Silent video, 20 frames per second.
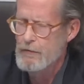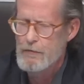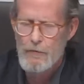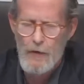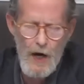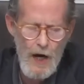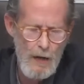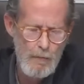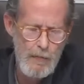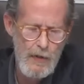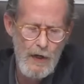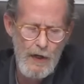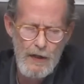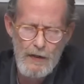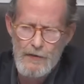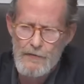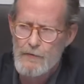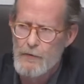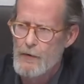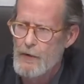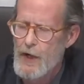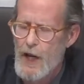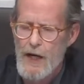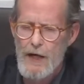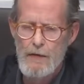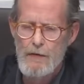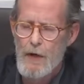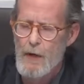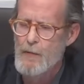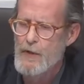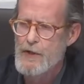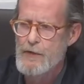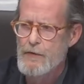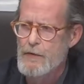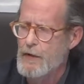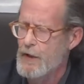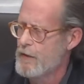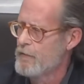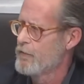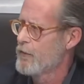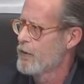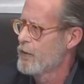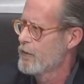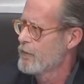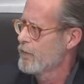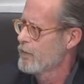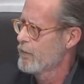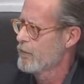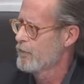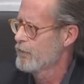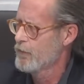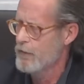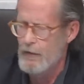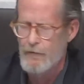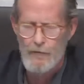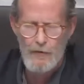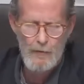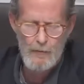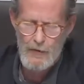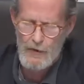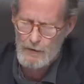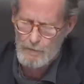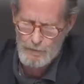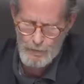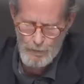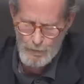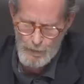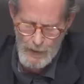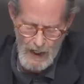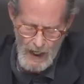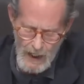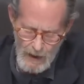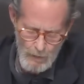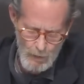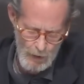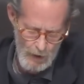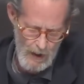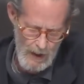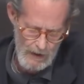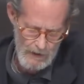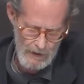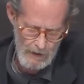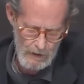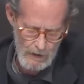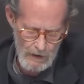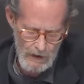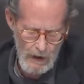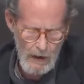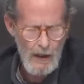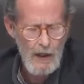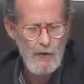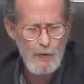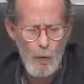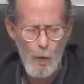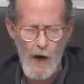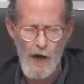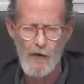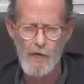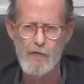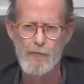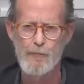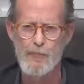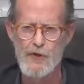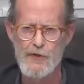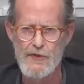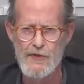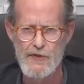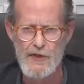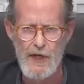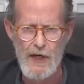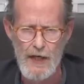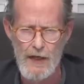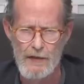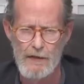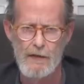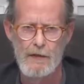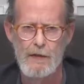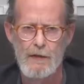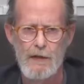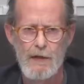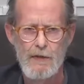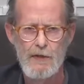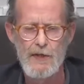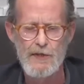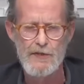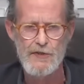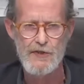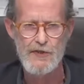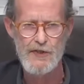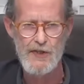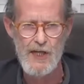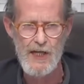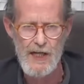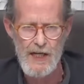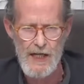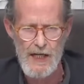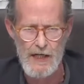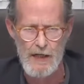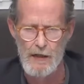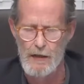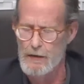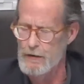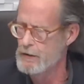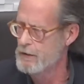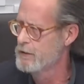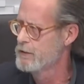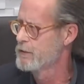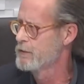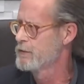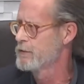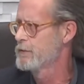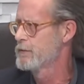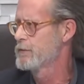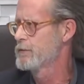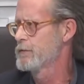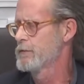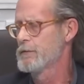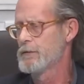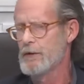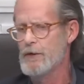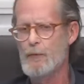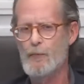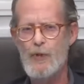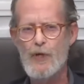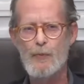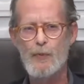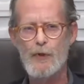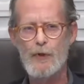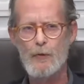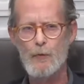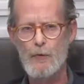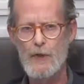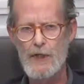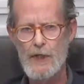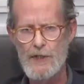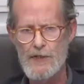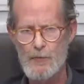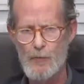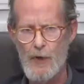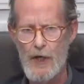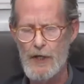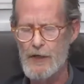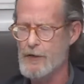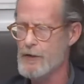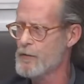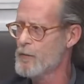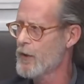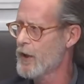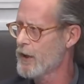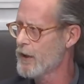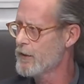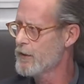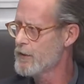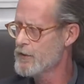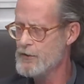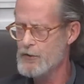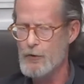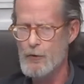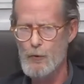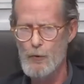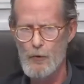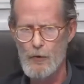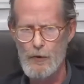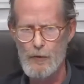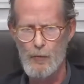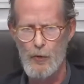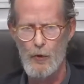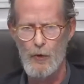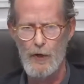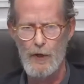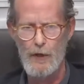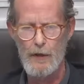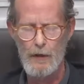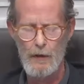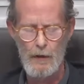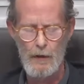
Dropbox vote, and you can vote from your bed practically. 12%. The city. The people that really spend your money, the school board,